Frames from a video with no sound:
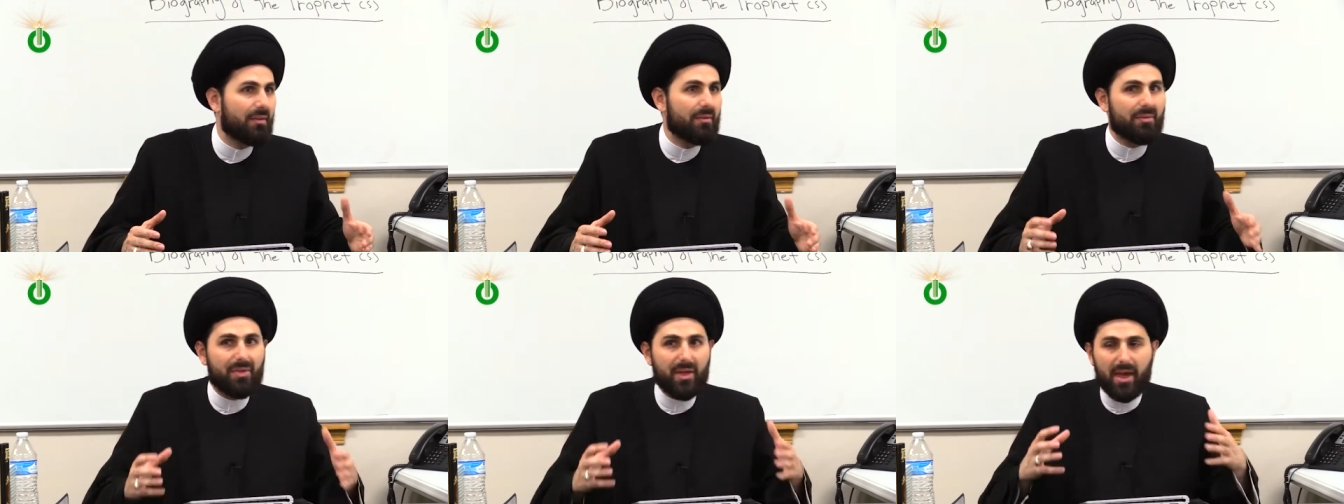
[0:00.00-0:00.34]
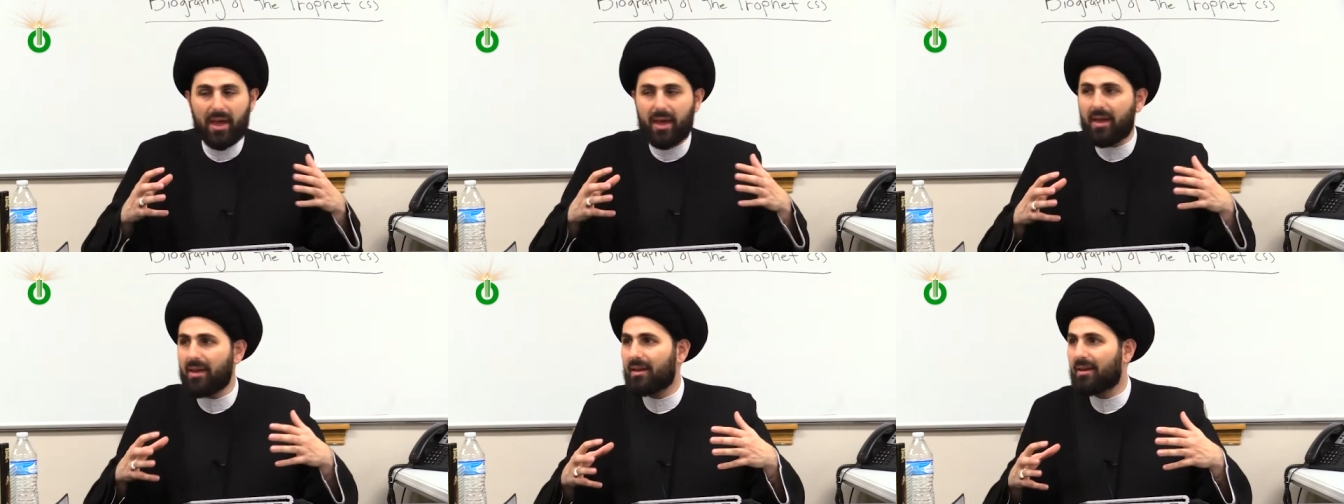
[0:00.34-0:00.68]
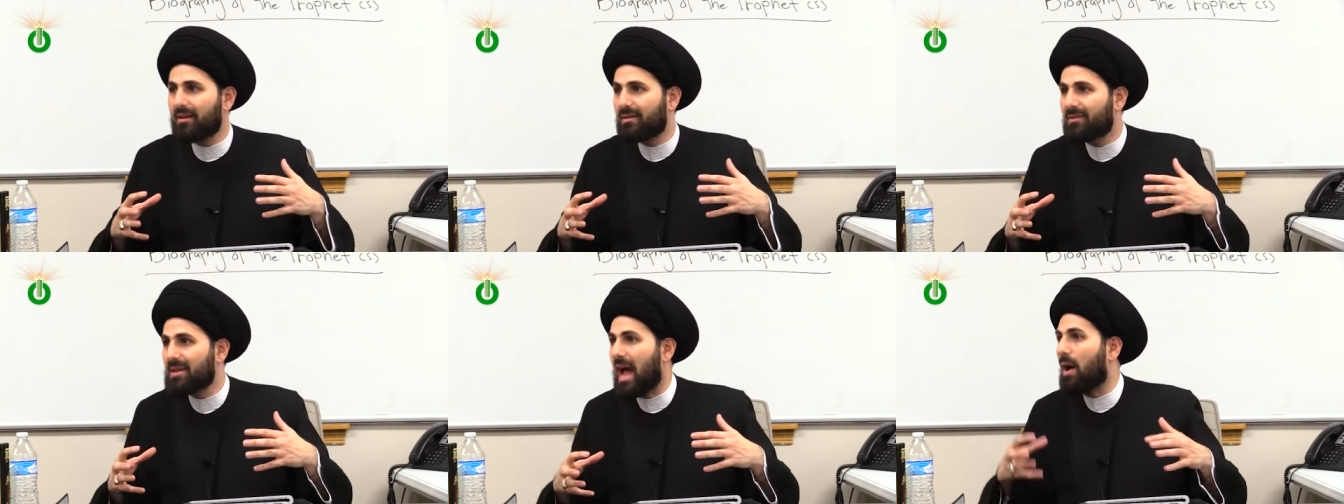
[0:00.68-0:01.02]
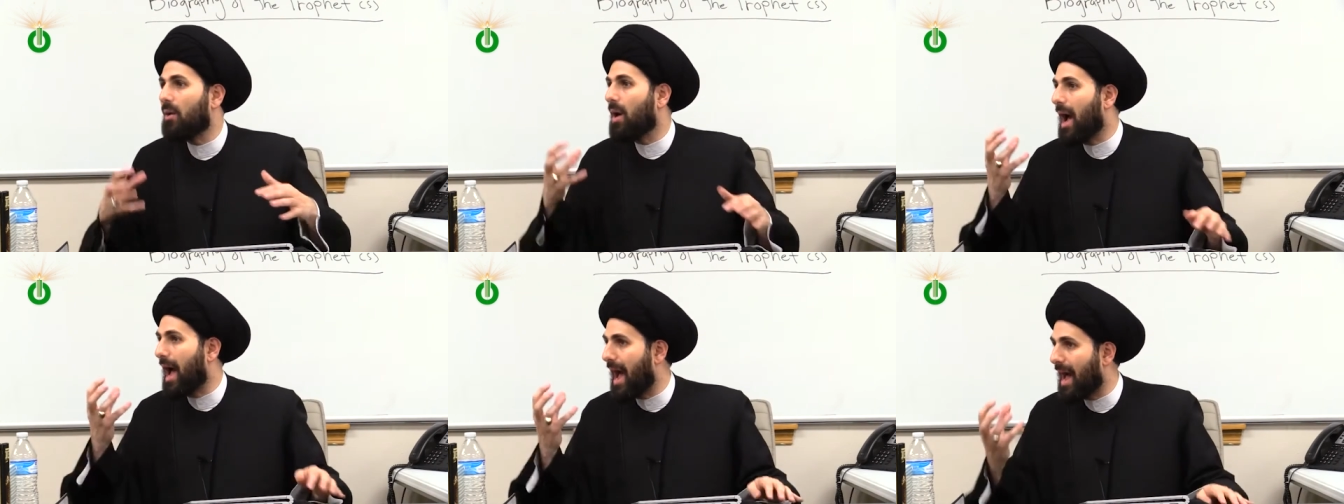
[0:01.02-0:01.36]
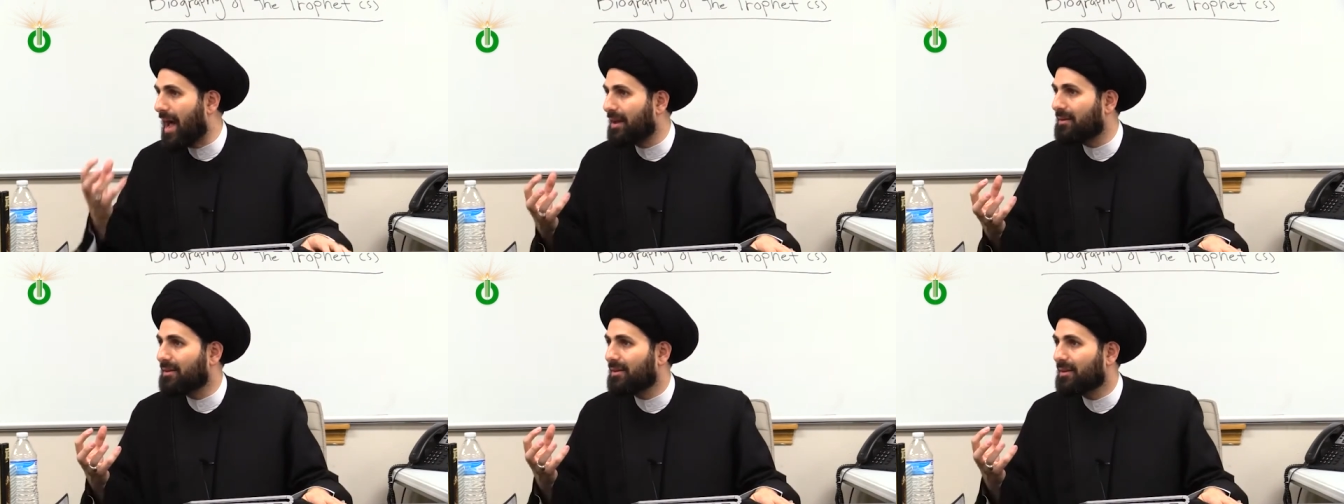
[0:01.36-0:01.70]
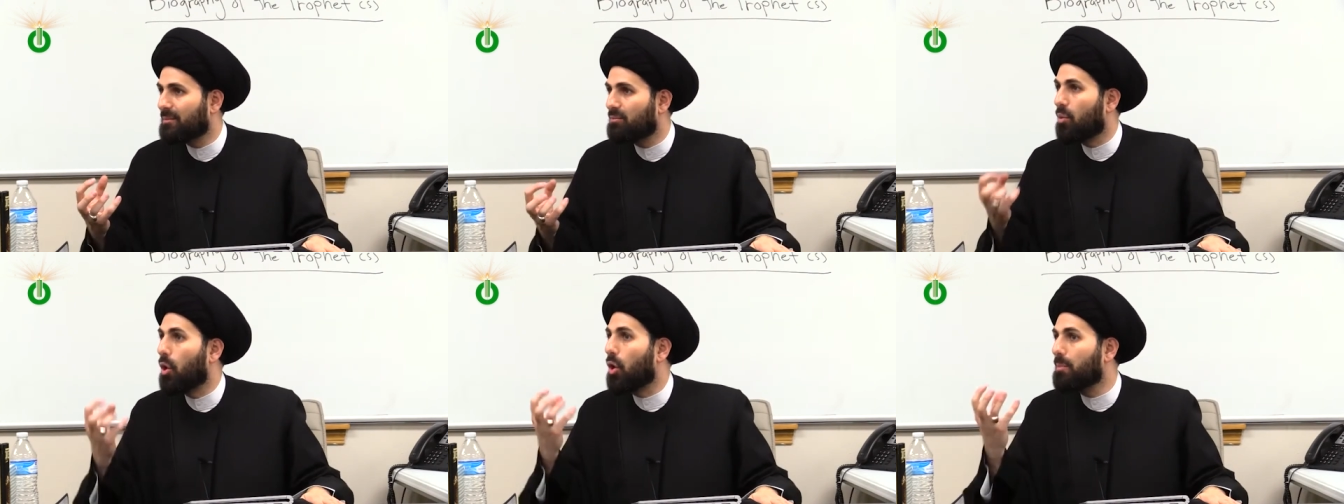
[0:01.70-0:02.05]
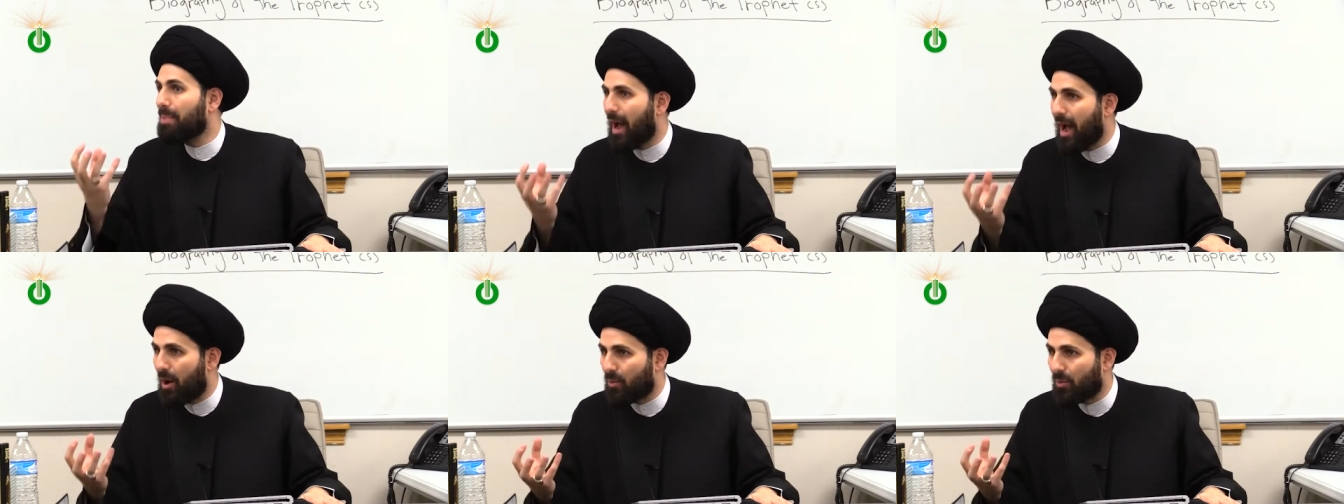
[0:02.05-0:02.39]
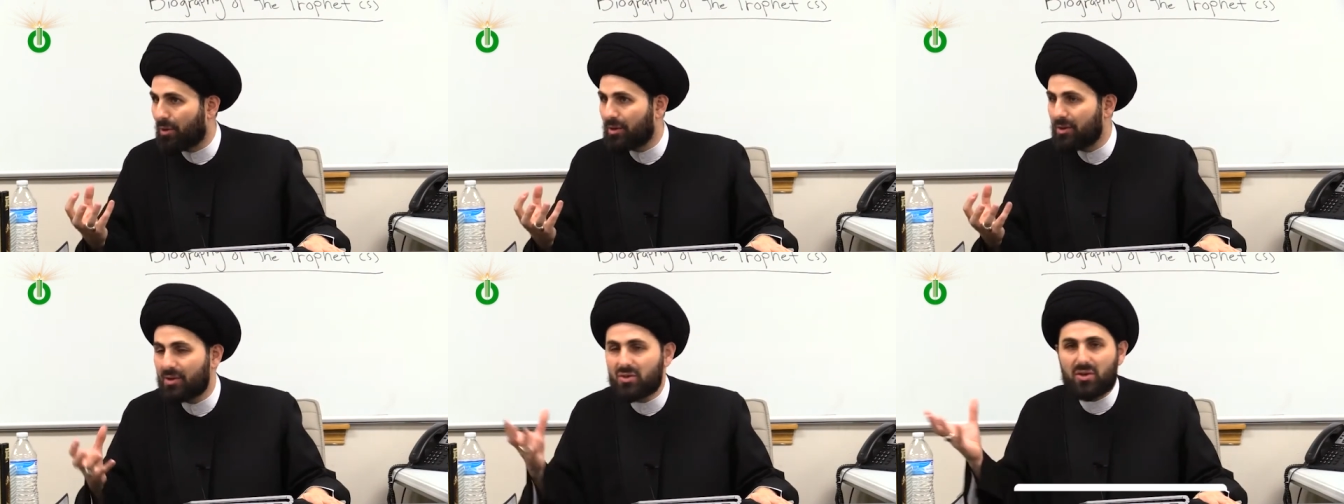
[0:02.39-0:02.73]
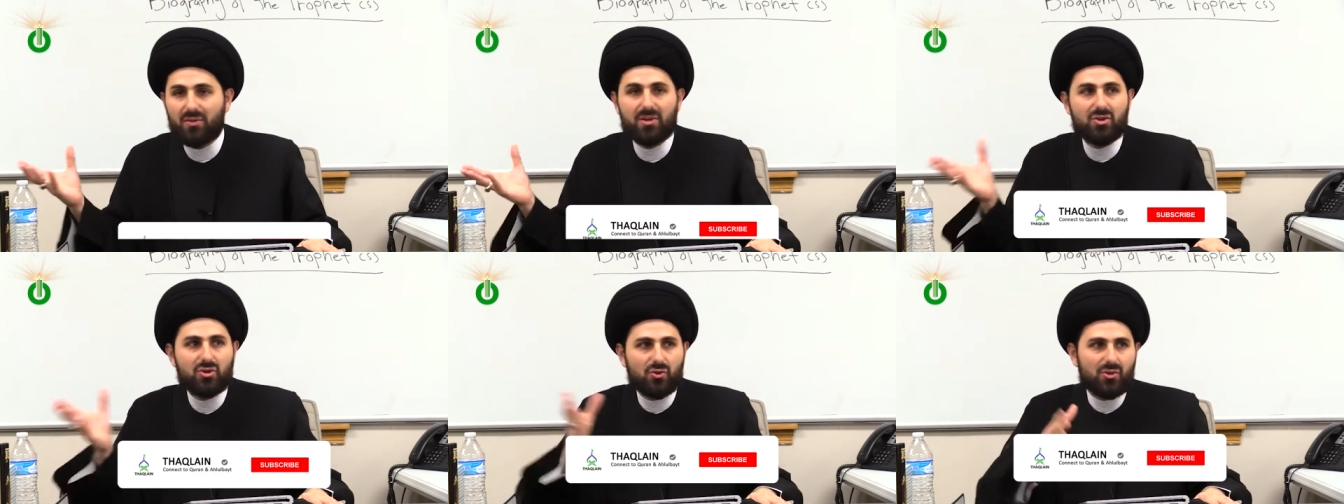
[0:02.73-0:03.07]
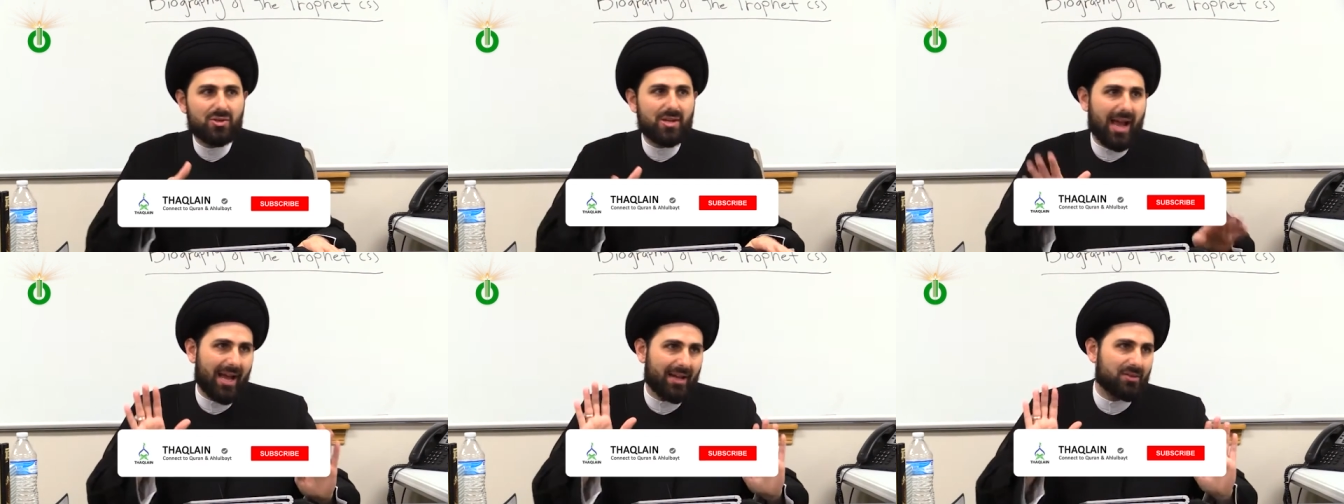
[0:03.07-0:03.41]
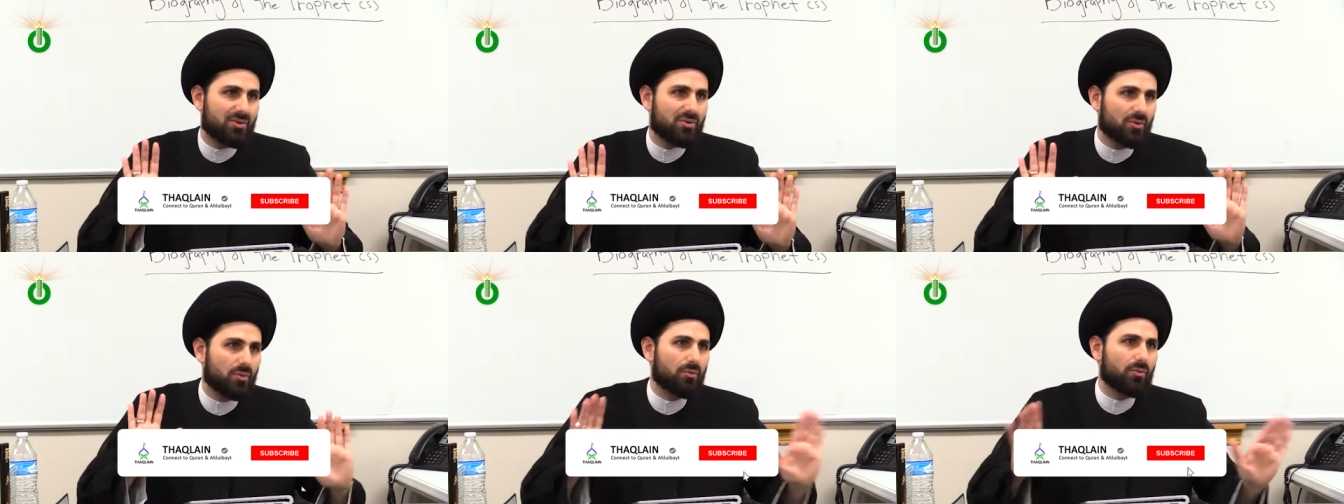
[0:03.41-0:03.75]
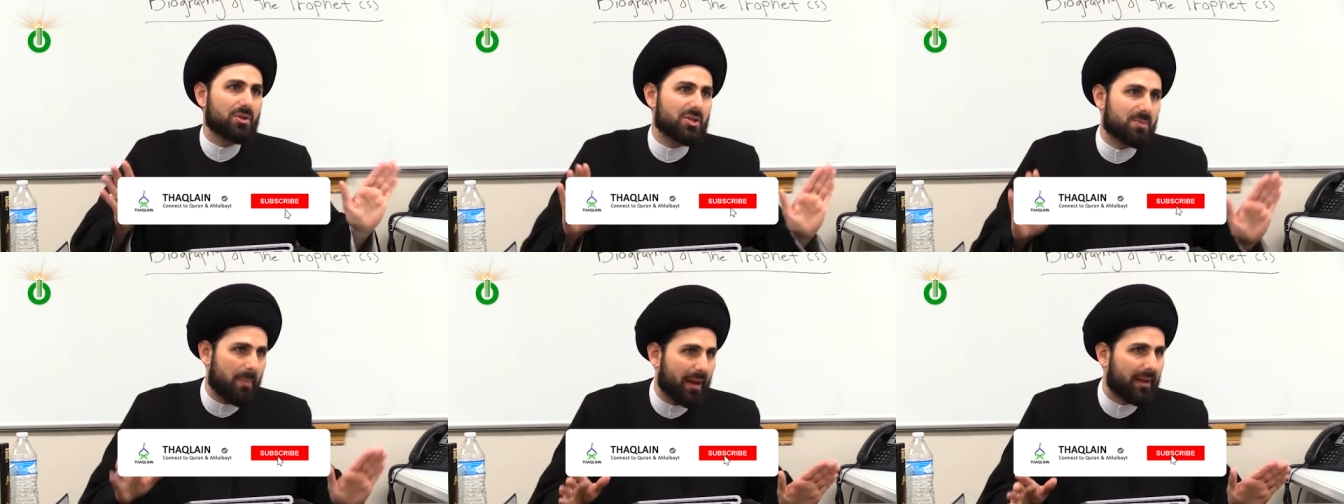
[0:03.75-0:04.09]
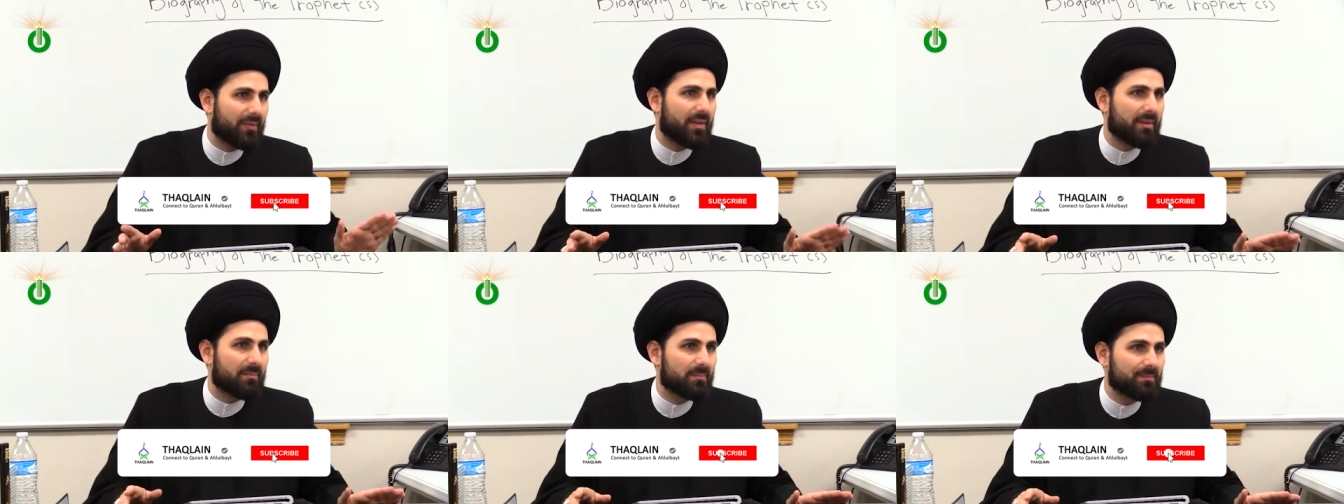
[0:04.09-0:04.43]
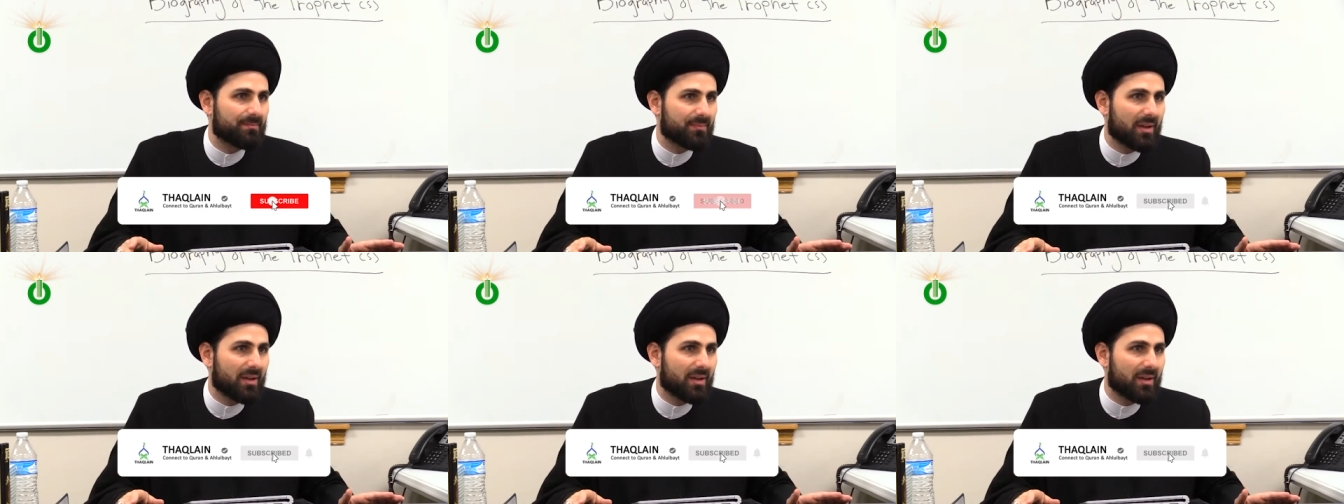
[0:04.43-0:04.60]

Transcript: They now had more power, so the Jews had to respect them.